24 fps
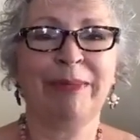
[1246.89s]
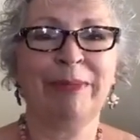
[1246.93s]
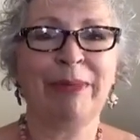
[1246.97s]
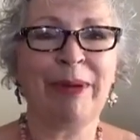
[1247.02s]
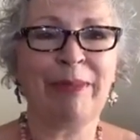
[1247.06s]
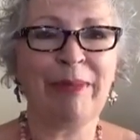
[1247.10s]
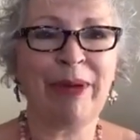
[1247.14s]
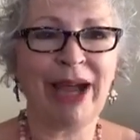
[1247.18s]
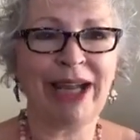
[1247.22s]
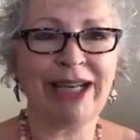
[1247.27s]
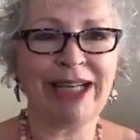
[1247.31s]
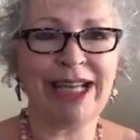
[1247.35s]

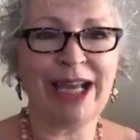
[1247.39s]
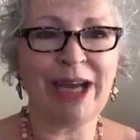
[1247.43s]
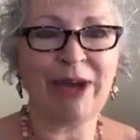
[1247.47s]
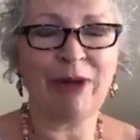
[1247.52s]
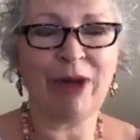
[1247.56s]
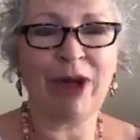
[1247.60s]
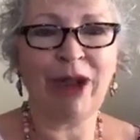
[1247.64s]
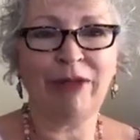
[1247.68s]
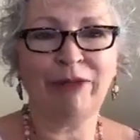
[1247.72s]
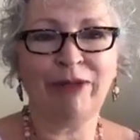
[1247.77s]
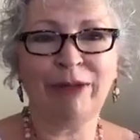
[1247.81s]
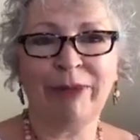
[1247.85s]
Bye-bye
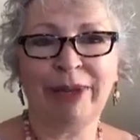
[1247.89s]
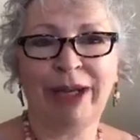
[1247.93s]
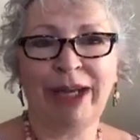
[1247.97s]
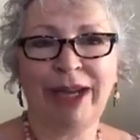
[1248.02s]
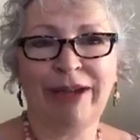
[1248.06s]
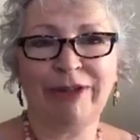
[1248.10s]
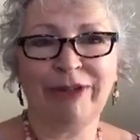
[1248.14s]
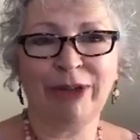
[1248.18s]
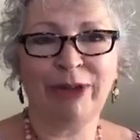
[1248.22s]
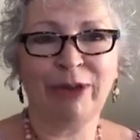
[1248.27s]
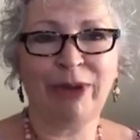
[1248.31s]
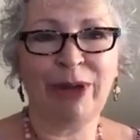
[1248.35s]
now. Everybody
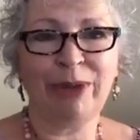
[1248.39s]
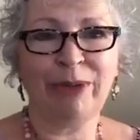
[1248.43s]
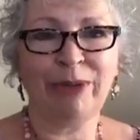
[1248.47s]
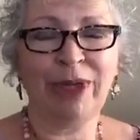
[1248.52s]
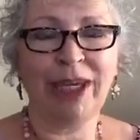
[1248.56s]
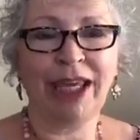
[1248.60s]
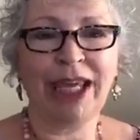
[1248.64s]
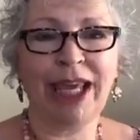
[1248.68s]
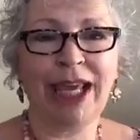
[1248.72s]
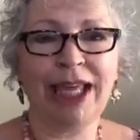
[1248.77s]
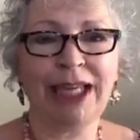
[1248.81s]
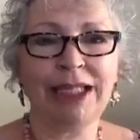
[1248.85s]
have a great
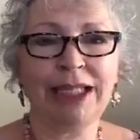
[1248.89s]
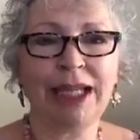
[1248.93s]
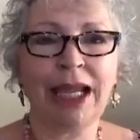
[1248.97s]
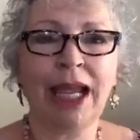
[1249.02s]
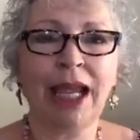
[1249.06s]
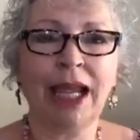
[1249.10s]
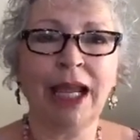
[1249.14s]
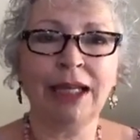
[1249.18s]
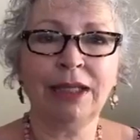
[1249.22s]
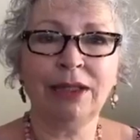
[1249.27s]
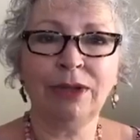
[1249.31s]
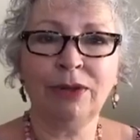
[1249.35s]
weekend,
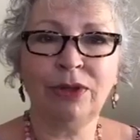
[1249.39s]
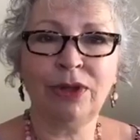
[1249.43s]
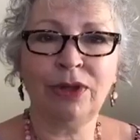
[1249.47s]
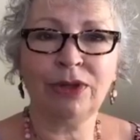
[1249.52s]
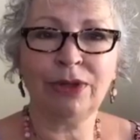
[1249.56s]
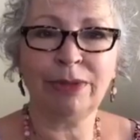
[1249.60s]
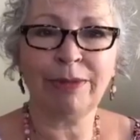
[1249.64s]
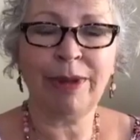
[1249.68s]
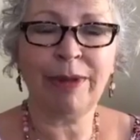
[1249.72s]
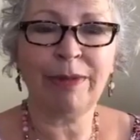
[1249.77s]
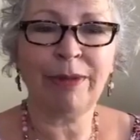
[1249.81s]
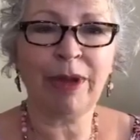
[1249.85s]
and who
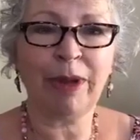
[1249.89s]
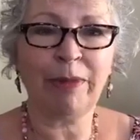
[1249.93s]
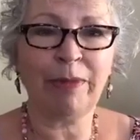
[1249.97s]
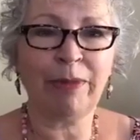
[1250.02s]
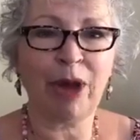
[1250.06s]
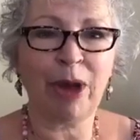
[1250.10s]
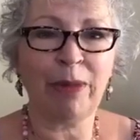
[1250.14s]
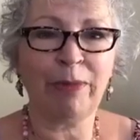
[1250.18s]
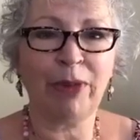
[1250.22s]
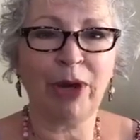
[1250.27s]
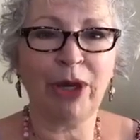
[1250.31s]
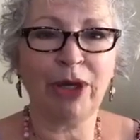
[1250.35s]
knows, maybe I'll
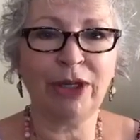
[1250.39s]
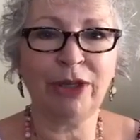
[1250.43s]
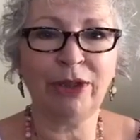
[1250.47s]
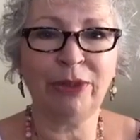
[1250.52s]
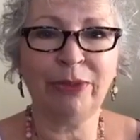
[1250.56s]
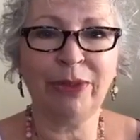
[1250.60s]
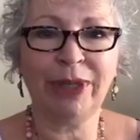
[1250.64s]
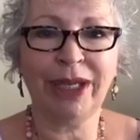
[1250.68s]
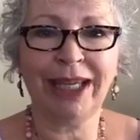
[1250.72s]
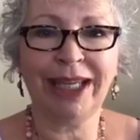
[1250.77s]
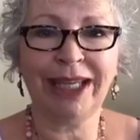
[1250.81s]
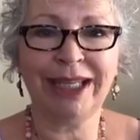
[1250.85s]
pop on the
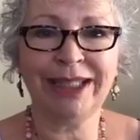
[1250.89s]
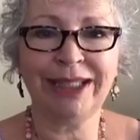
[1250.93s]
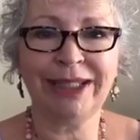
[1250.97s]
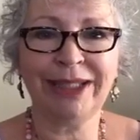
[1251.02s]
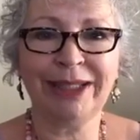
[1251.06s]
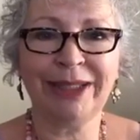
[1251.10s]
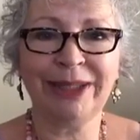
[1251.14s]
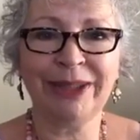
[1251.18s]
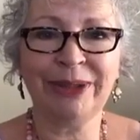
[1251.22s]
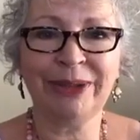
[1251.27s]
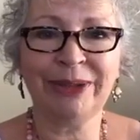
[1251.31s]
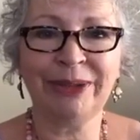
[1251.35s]
weekend
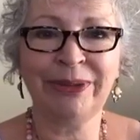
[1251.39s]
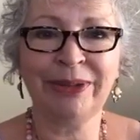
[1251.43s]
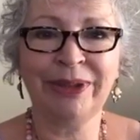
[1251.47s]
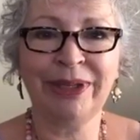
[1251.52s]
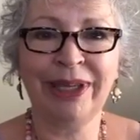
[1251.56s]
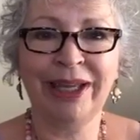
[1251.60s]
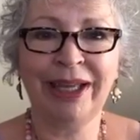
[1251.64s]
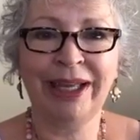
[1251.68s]
too.